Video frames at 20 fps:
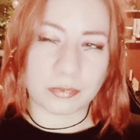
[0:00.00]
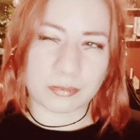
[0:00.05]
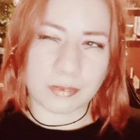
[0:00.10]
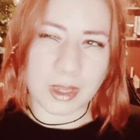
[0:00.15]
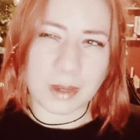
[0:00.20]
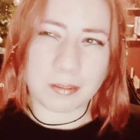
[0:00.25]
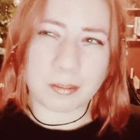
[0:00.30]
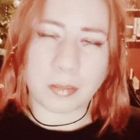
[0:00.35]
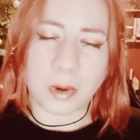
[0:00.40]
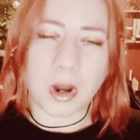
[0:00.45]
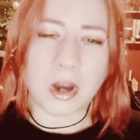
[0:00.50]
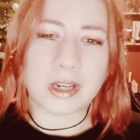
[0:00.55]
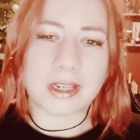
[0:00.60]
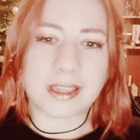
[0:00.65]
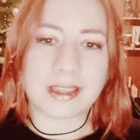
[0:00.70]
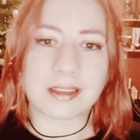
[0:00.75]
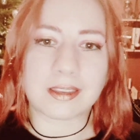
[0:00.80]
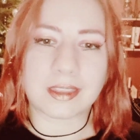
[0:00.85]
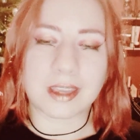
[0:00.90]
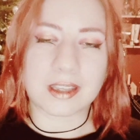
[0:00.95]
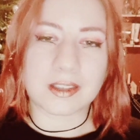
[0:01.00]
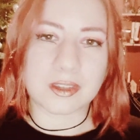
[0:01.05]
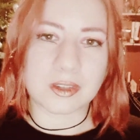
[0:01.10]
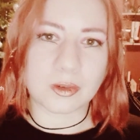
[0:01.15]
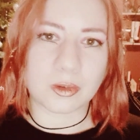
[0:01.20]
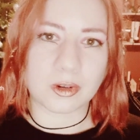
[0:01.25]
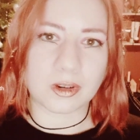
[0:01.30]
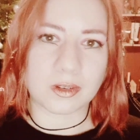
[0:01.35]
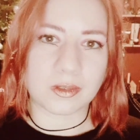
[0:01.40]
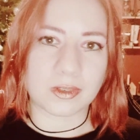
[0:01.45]
embody that
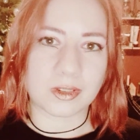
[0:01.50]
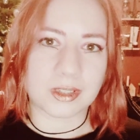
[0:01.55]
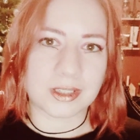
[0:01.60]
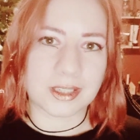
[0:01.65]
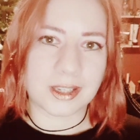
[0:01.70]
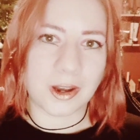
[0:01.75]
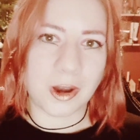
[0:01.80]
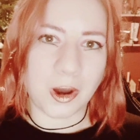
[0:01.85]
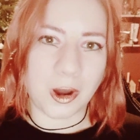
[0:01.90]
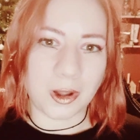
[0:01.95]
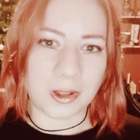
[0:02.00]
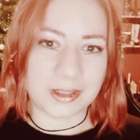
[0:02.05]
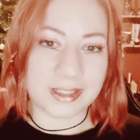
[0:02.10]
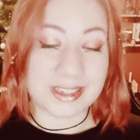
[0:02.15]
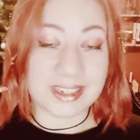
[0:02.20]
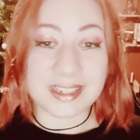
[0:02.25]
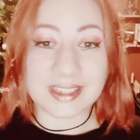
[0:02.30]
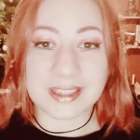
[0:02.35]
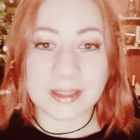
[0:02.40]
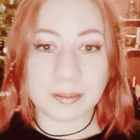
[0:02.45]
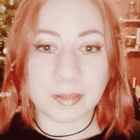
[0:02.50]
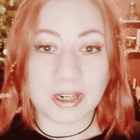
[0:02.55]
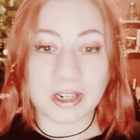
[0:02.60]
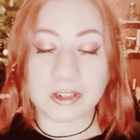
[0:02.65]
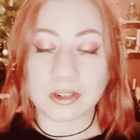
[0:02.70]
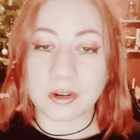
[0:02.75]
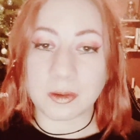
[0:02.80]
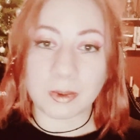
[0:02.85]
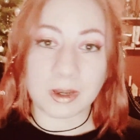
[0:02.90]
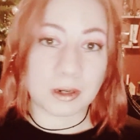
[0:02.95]
sort of holiday
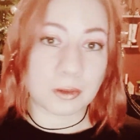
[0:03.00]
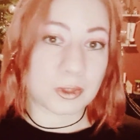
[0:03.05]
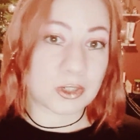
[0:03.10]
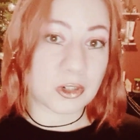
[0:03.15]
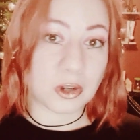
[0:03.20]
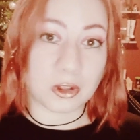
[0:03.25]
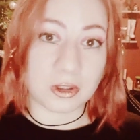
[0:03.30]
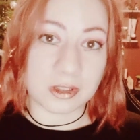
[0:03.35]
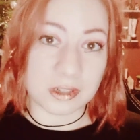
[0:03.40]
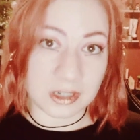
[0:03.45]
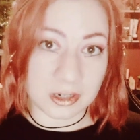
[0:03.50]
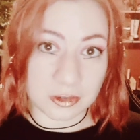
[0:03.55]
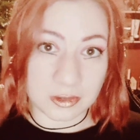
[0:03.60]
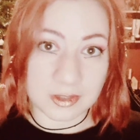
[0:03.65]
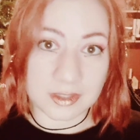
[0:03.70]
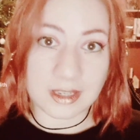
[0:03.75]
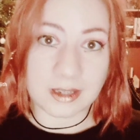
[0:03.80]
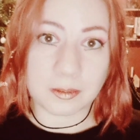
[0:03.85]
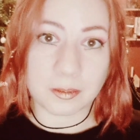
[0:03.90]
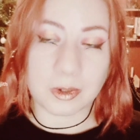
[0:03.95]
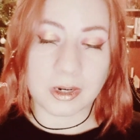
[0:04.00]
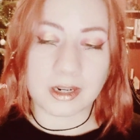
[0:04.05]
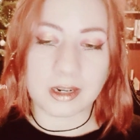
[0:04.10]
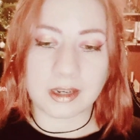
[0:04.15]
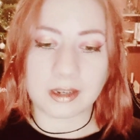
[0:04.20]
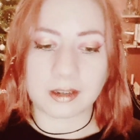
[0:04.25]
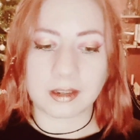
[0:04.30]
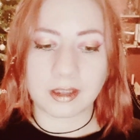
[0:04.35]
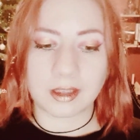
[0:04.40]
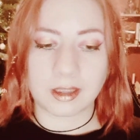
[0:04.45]
spirit, no matter which holiday you're
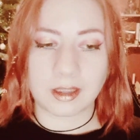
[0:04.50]
celebrating,